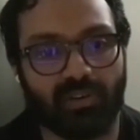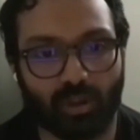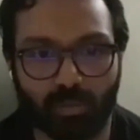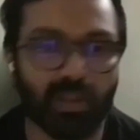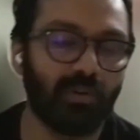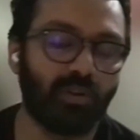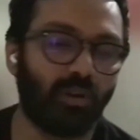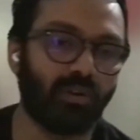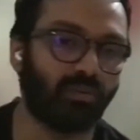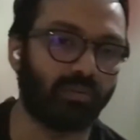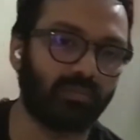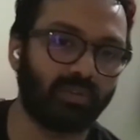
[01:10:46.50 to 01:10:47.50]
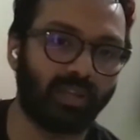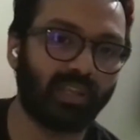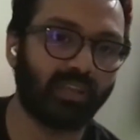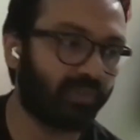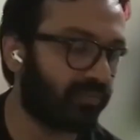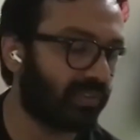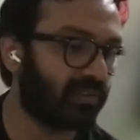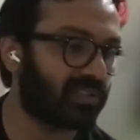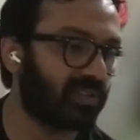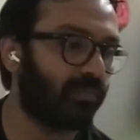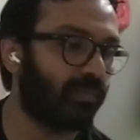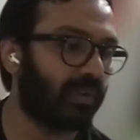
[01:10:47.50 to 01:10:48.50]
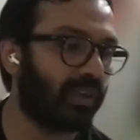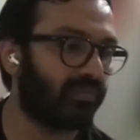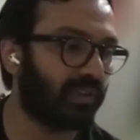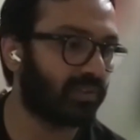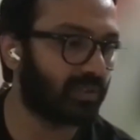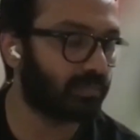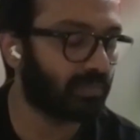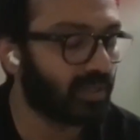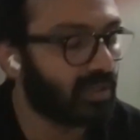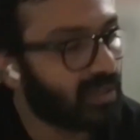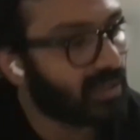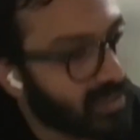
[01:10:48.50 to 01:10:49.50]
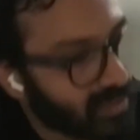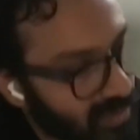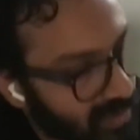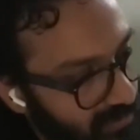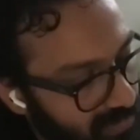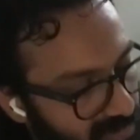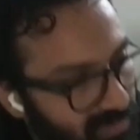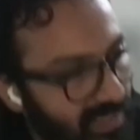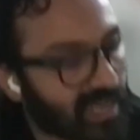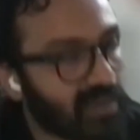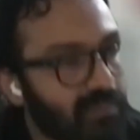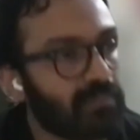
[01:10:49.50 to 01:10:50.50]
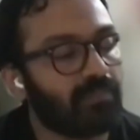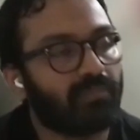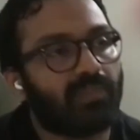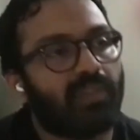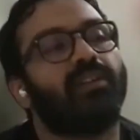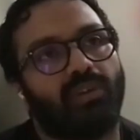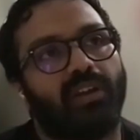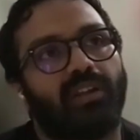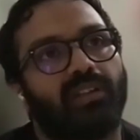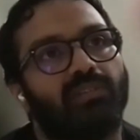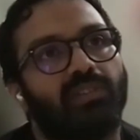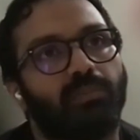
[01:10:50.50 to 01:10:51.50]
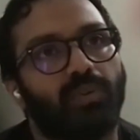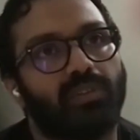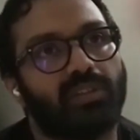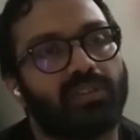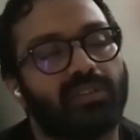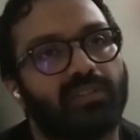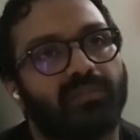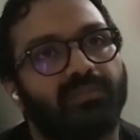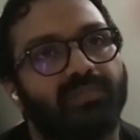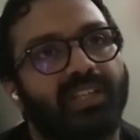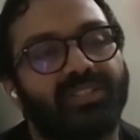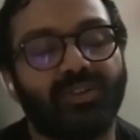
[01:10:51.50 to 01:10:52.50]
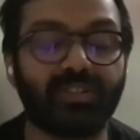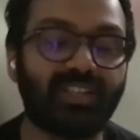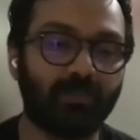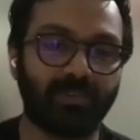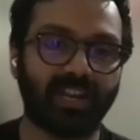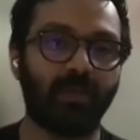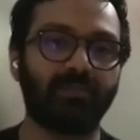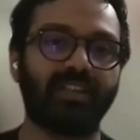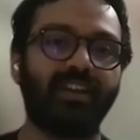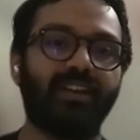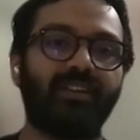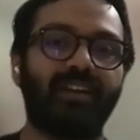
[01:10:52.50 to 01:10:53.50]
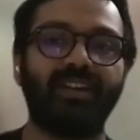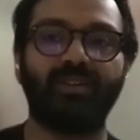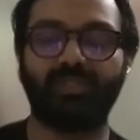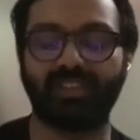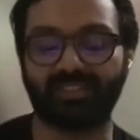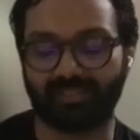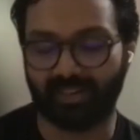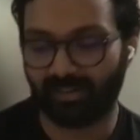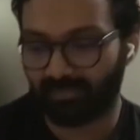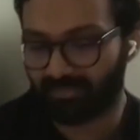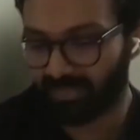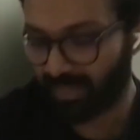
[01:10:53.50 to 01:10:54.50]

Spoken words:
I will not be able not to. Like, if there's a time, how do I even put this? So sometimes I do this, right?